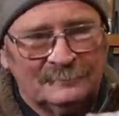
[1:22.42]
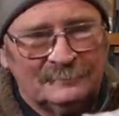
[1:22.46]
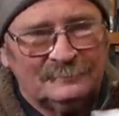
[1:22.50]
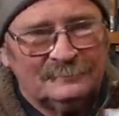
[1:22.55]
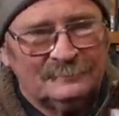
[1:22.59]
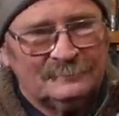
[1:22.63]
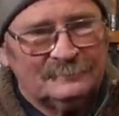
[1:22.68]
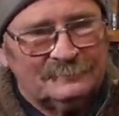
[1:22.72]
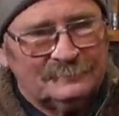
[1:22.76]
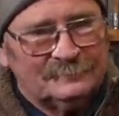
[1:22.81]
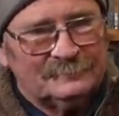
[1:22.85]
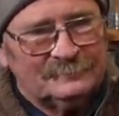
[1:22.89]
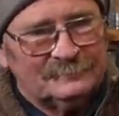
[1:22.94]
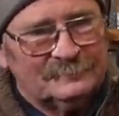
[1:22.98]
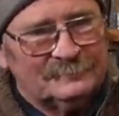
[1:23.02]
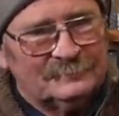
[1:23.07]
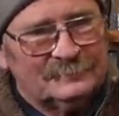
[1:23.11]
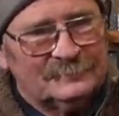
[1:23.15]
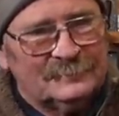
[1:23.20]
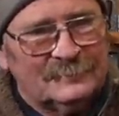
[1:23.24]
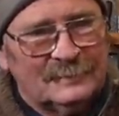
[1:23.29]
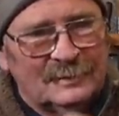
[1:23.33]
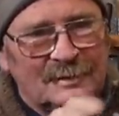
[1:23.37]

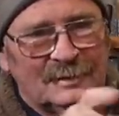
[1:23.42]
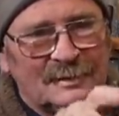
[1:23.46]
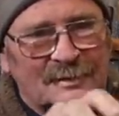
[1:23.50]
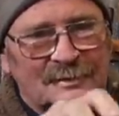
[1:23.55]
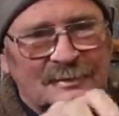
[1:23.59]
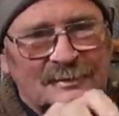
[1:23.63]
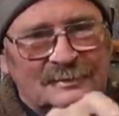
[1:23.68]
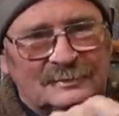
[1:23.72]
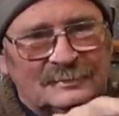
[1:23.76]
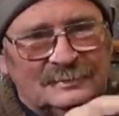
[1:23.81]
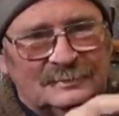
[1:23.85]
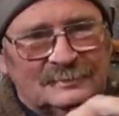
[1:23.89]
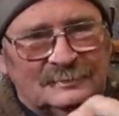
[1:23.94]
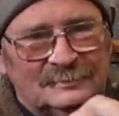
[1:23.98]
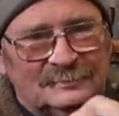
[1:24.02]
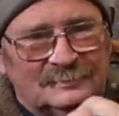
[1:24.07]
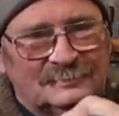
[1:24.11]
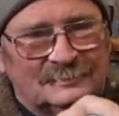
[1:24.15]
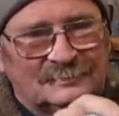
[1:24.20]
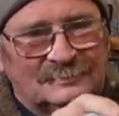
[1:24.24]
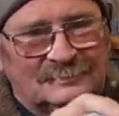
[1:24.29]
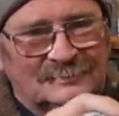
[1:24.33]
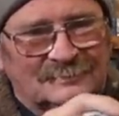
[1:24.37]

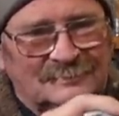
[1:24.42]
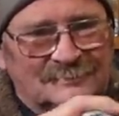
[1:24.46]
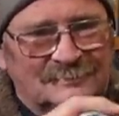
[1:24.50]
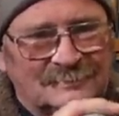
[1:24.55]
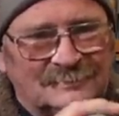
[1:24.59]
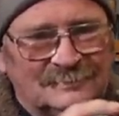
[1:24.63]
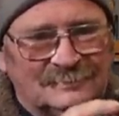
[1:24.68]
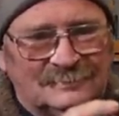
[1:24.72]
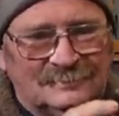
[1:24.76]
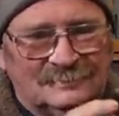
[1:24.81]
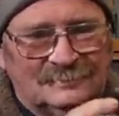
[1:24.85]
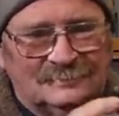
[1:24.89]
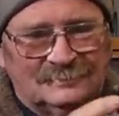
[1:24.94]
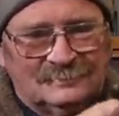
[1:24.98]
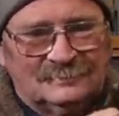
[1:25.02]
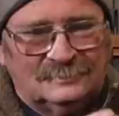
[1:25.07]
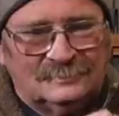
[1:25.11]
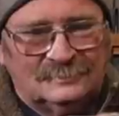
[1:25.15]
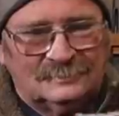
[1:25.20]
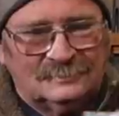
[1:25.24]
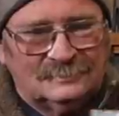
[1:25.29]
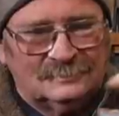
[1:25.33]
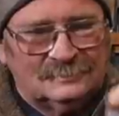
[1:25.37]

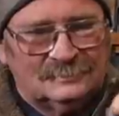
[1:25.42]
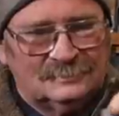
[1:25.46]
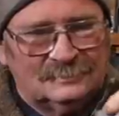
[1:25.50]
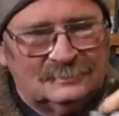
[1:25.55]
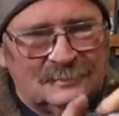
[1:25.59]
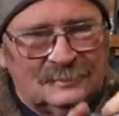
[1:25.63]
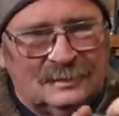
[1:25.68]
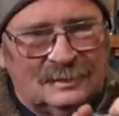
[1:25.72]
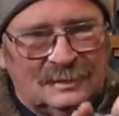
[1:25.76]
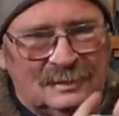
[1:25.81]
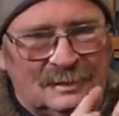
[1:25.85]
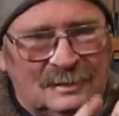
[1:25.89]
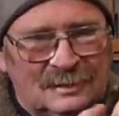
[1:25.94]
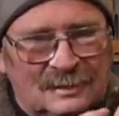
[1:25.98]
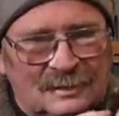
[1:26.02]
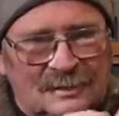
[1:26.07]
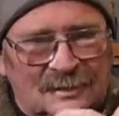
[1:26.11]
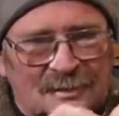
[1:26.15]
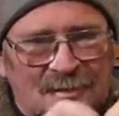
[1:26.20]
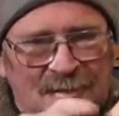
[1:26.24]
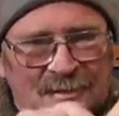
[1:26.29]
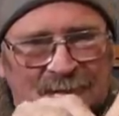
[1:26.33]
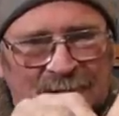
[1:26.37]

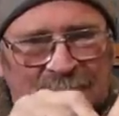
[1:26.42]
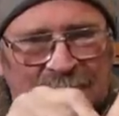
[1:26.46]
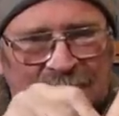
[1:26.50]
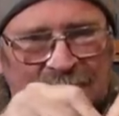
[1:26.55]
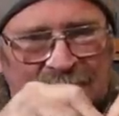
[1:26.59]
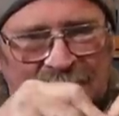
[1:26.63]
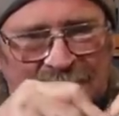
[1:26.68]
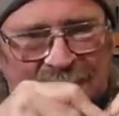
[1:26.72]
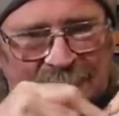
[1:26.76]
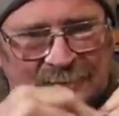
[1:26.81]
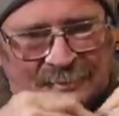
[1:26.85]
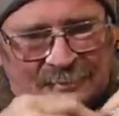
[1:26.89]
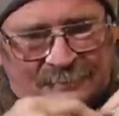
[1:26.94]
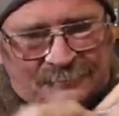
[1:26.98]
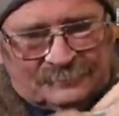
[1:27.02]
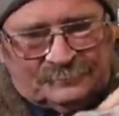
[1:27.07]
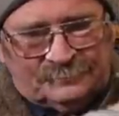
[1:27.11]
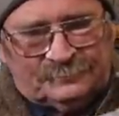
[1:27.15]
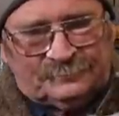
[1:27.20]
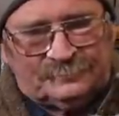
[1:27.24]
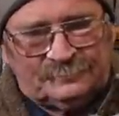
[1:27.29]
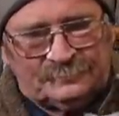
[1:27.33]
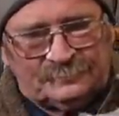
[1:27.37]

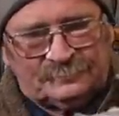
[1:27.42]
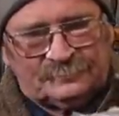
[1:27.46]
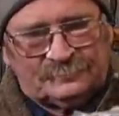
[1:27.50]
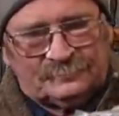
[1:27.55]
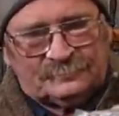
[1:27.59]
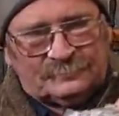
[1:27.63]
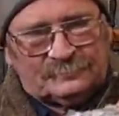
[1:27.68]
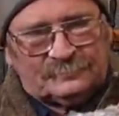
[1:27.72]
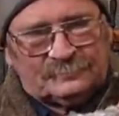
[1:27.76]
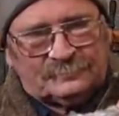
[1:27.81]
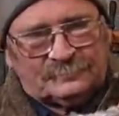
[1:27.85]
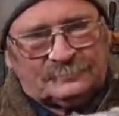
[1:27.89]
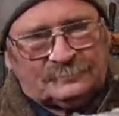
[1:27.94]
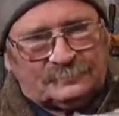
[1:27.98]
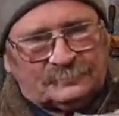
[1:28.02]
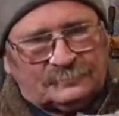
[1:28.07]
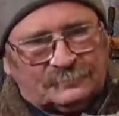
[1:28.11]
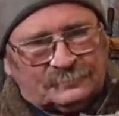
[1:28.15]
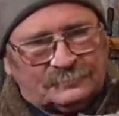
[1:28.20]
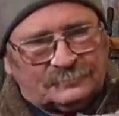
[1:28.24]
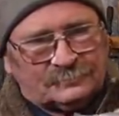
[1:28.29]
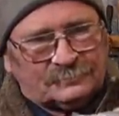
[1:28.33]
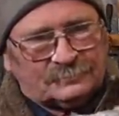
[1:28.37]

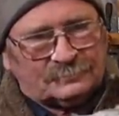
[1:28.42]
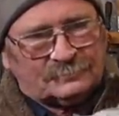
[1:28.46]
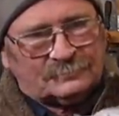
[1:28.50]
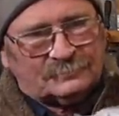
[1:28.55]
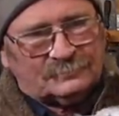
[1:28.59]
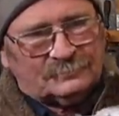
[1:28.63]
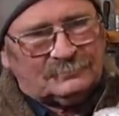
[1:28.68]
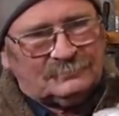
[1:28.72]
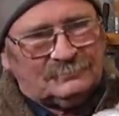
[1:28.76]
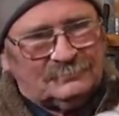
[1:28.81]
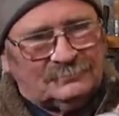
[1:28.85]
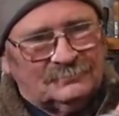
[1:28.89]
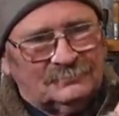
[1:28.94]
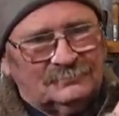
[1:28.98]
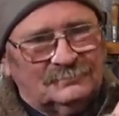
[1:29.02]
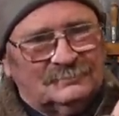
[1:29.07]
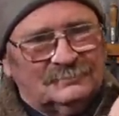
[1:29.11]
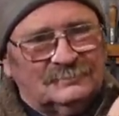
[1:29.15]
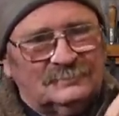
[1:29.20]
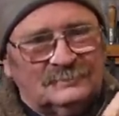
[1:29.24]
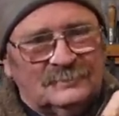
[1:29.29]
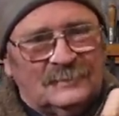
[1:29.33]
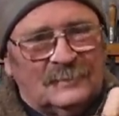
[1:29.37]

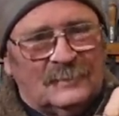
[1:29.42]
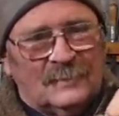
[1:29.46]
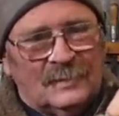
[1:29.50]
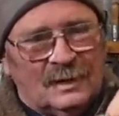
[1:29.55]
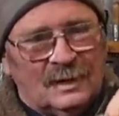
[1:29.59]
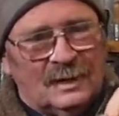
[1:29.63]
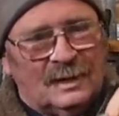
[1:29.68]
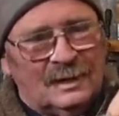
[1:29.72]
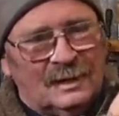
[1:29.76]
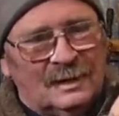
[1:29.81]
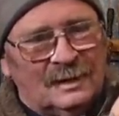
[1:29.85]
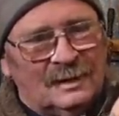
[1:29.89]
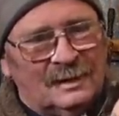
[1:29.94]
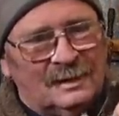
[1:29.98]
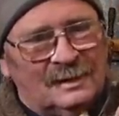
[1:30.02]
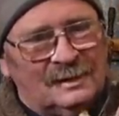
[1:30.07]
(silence)